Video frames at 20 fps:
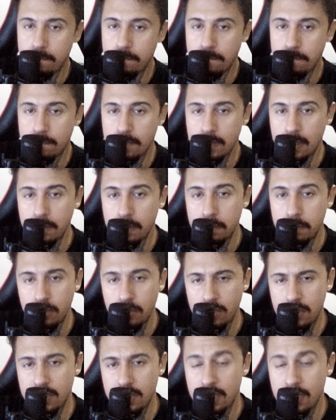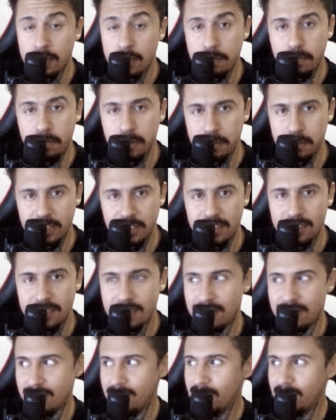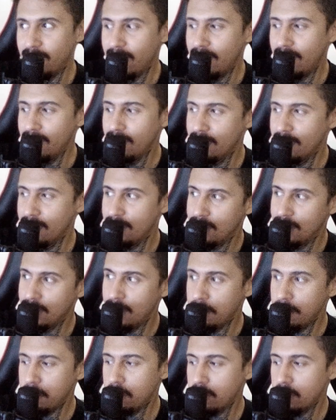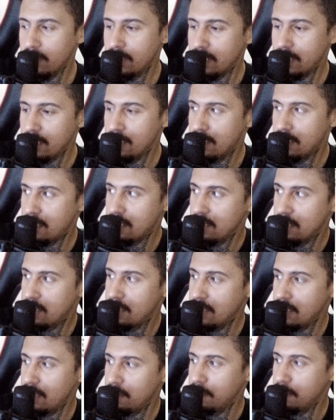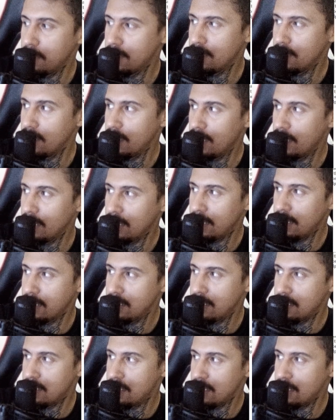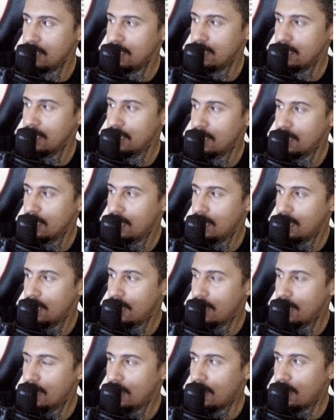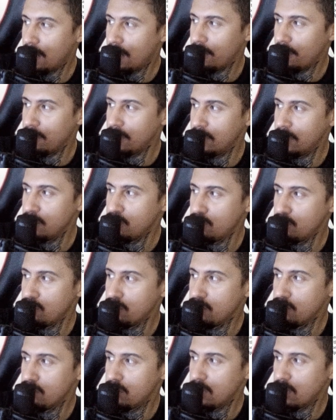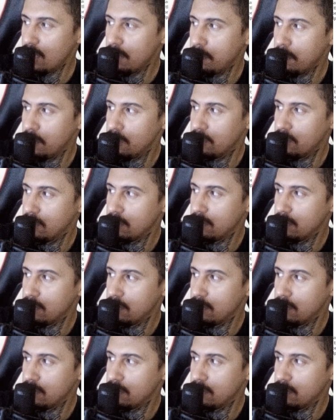the books and the publishers, right? Let me run this statement and let's see our new table.